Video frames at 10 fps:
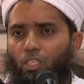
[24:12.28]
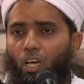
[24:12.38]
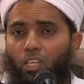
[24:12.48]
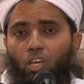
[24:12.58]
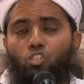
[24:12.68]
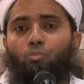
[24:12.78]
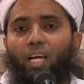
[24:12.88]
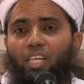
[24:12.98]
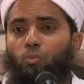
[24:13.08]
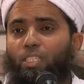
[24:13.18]
Allah
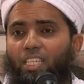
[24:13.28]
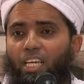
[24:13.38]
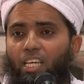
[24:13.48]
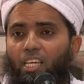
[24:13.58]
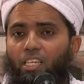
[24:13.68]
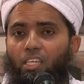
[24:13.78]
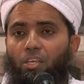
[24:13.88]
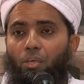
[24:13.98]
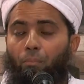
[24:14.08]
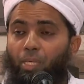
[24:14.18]
subhanahu wa ta'ala,
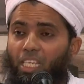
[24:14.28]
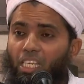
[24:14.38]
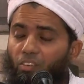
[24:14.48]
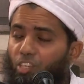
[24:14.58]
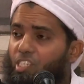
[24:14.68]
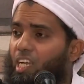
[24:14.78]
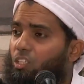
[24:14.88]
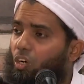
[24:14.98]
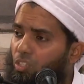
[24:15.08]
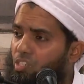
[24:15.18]
may He give us that
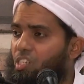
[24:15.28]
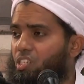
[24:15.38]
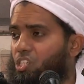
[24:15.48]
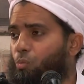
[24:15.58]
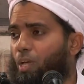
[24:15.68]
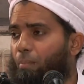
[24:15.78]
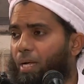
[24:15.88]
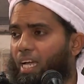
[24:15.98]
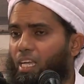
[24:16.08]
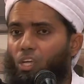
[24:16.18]
constancy
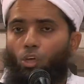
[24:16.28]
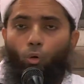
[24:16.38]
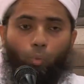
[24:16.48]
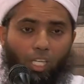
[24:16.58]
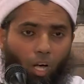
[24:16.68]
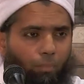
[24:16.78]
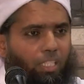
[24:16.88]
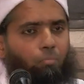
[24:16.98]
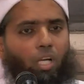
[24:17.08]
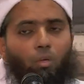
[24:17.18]
whereby we come in
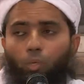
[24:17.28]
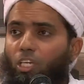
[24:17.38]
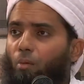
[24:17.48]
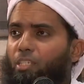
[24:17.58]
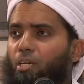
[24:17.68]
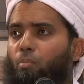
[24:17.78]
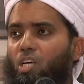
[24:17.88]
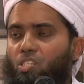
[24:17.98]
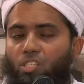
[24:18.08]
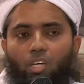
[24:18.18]
the
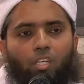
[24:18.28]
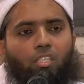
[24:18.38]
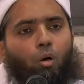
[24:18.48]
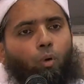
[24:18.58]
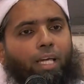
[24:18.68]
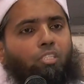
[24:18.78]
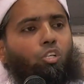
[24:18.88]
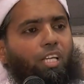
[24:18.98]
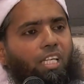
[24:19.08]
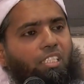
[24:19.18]
mosque,
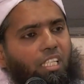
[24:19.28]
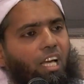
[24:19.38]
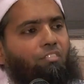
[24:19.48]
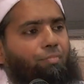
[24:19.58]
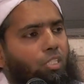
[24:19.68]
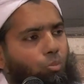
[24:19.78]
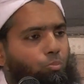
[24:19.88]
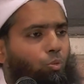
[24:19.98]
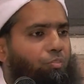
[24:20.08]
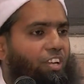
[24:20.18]
nawaitu li'atikaf ma
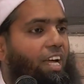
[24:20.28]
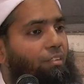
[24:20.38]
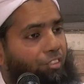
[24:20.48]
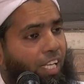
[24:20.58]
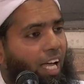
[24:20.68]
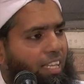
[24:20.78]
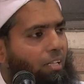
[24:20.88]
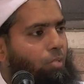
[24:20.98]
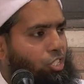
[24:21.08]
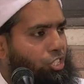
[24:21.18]
dumtu fi hadha
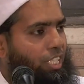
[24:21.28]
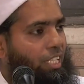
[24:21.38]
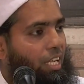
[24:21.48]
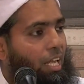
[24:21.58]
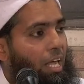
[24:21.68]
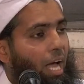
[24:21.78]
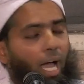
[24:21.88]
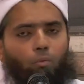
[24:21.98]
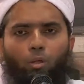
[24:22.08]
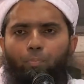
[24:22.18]
al-masjid.
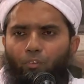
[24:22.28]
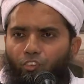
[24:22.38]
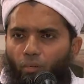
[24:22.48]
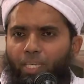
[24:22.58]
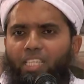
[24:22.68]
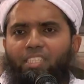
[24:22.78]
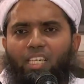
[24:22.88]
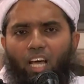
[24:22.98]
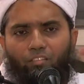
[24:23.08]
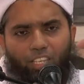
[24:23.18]
I will perform
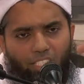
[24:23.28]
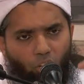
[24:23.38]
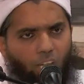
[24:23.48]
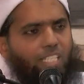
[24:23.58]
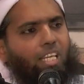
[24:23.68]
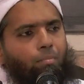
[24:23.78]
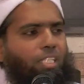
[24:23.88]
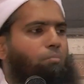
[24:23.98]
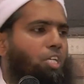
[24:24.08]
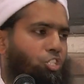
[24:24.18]
i'tikaf as long as I'm in
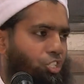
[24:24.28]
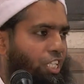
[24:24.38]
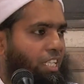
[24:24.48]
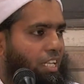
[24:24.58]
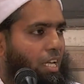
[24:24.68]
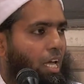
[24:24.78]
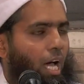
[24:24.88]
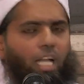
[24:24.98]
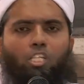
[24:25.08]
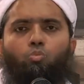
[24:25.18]
the masjid.
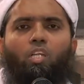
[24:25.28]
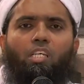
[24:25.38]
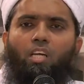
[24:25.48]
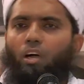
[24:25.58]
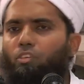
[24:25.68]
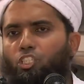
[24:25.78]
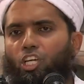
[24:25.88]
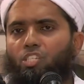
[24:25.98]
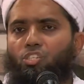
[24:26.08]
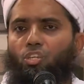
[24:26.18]
And it will encourage
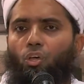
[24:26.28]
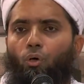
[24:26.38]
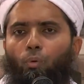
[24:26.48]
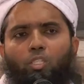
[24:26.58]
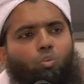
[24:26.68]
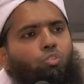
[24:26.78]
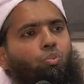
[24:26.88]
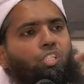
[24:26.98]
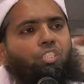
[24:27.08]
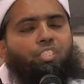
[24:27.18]
us. We don't
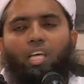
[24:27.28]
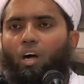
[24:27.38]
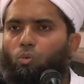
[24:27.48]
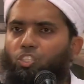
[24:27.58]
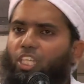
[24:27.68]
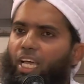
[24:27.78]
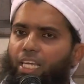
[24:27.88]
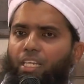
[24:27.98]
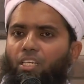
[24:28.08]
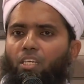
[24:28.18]
only stay outside.